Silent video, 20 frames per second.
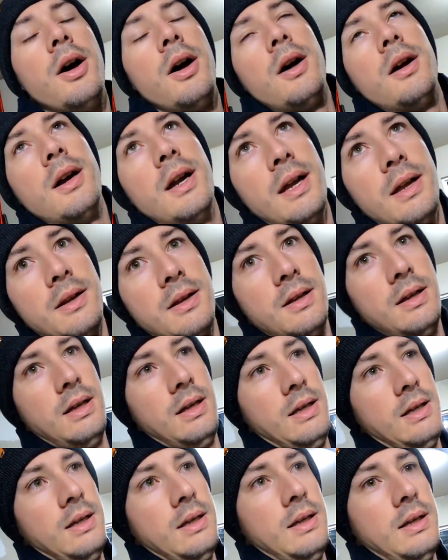All right,
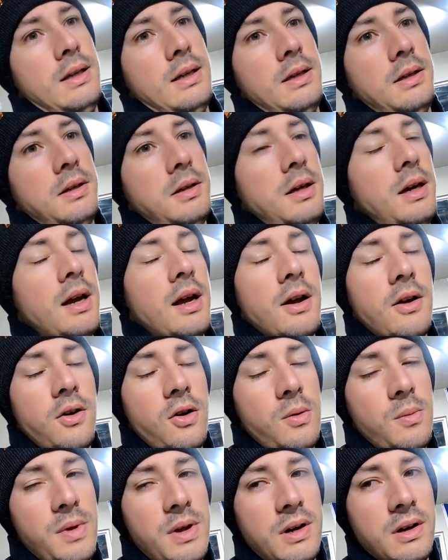I got
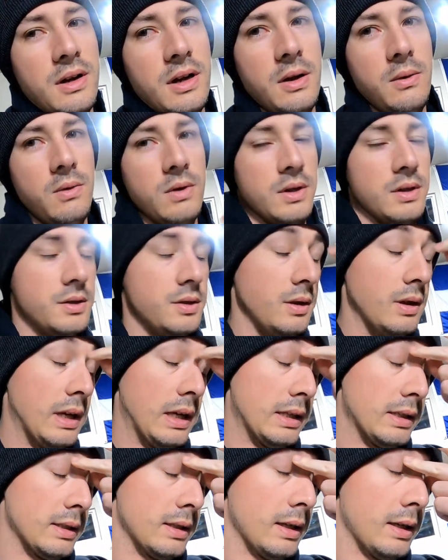home later than I wanted to
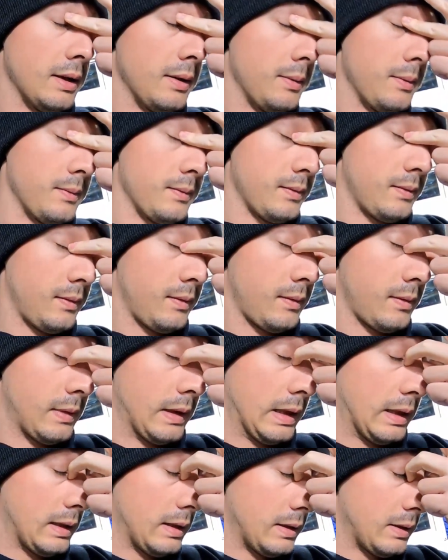last night,
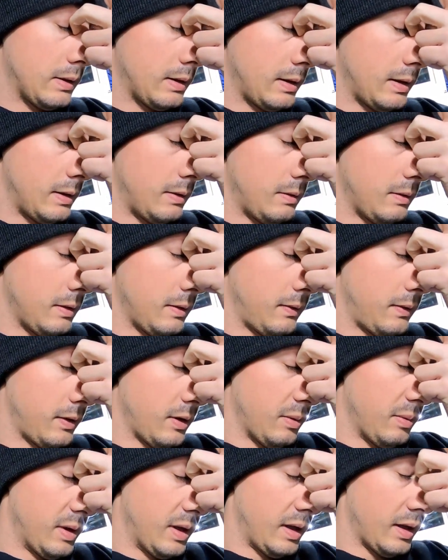so I didn't really
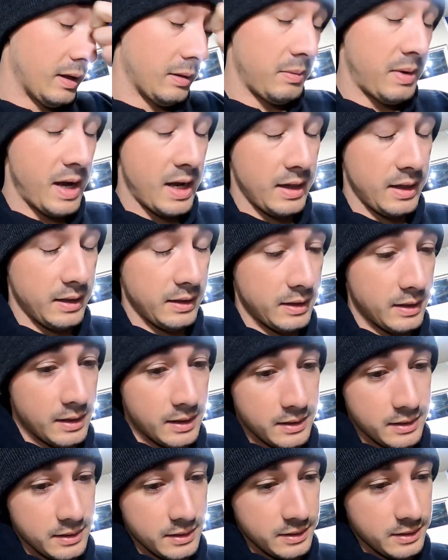film any of the packing that
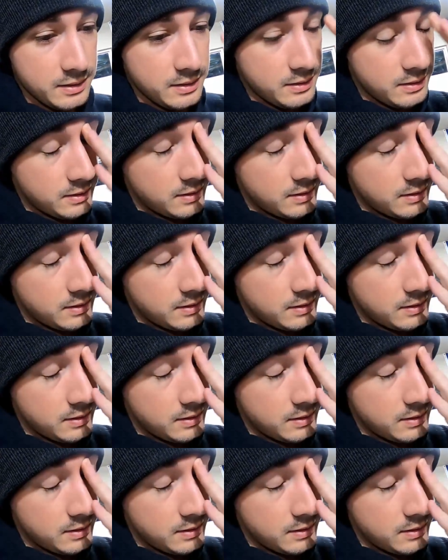I did.